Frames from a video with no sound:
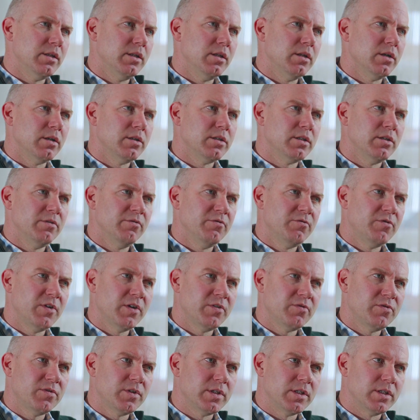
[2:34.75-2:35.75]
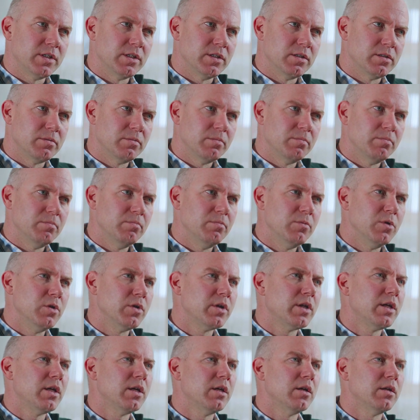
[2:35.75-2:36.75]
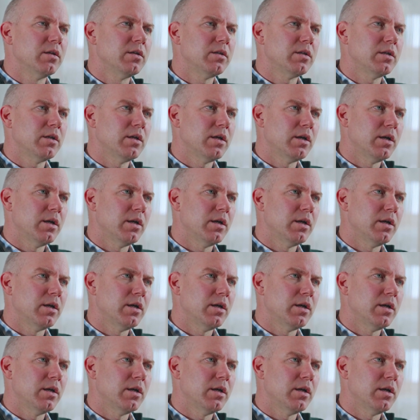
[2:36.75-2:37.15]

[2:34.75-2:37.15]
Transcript: 1950s looking at